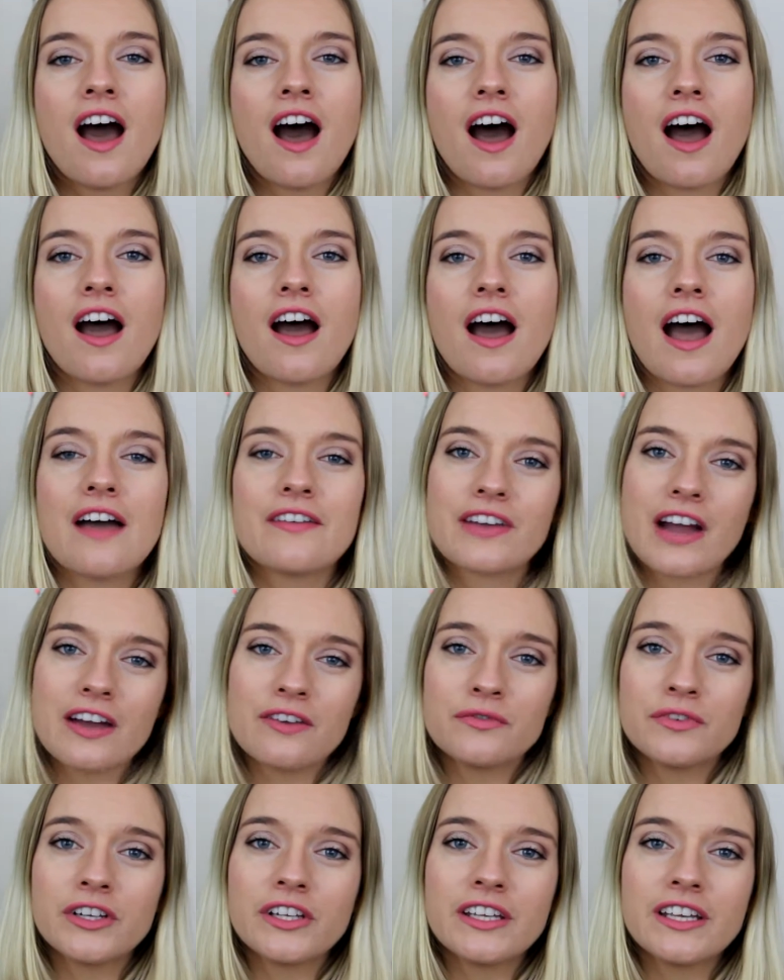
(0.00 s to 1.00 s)
I've
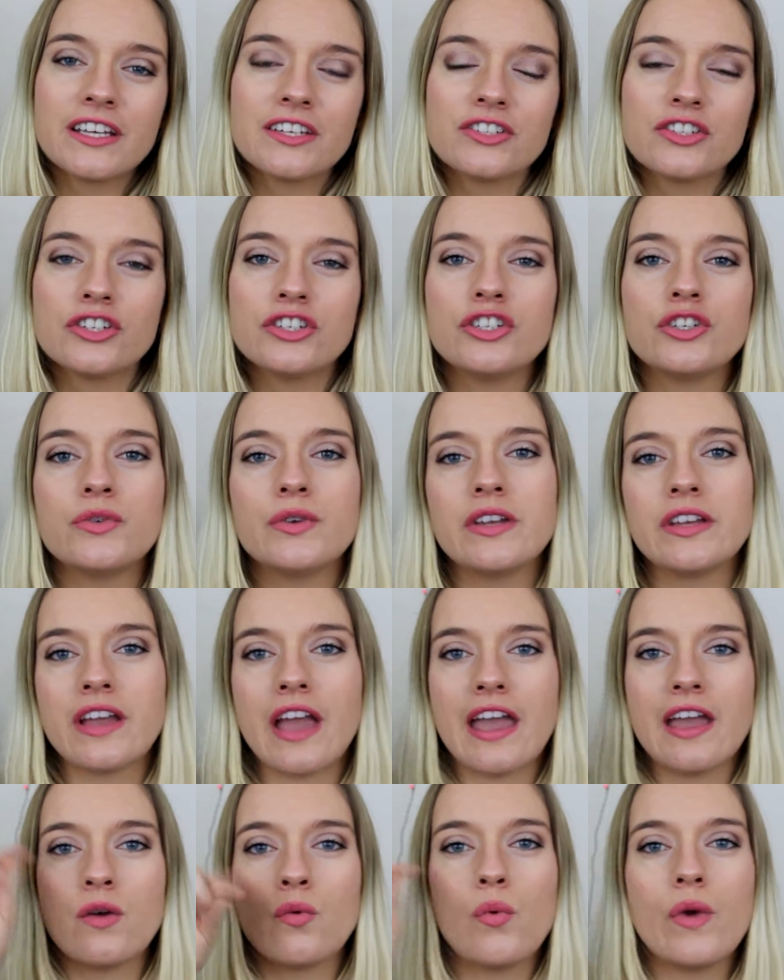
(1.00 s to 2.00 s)
gotten really into
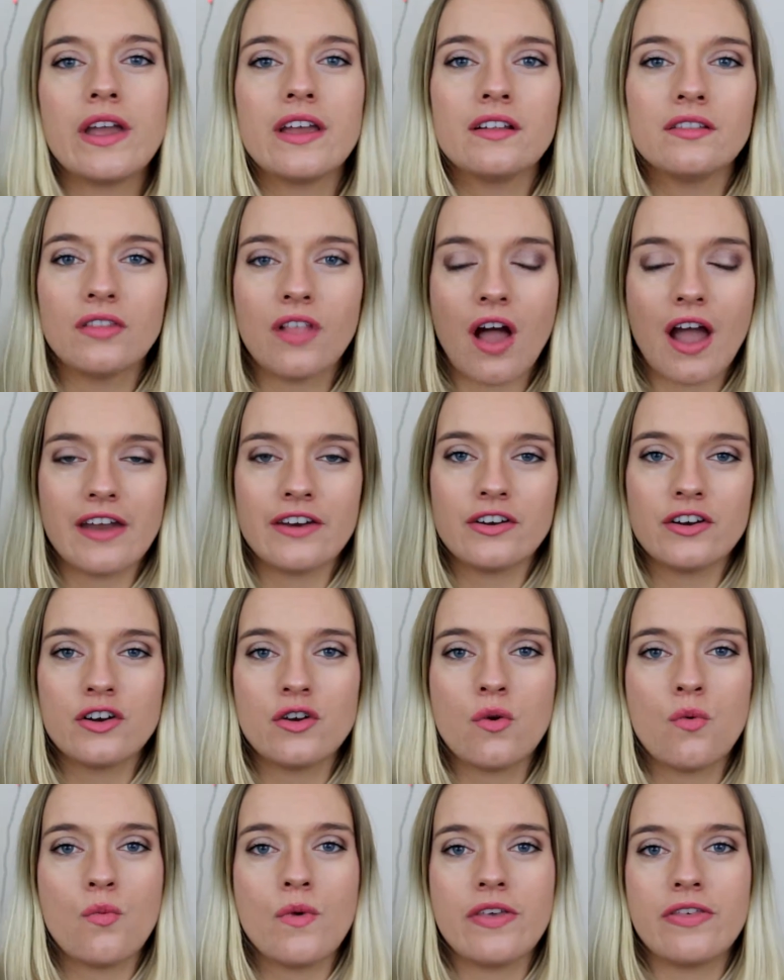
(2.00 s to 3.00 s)
doing a wing
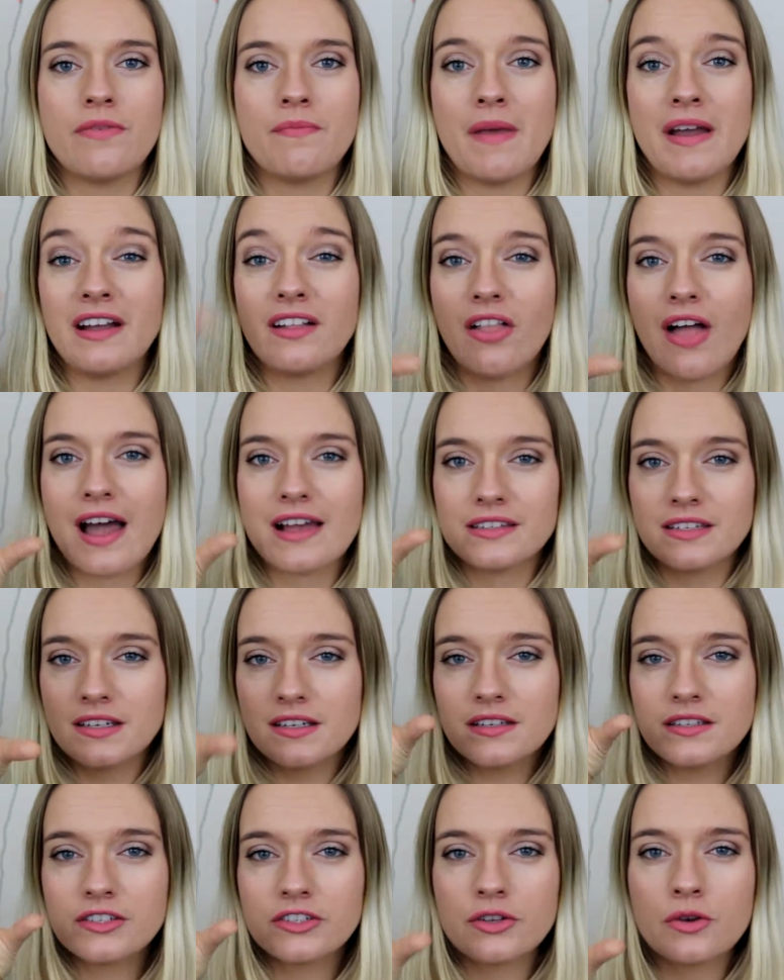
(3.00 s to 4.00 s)
liner with my glasses.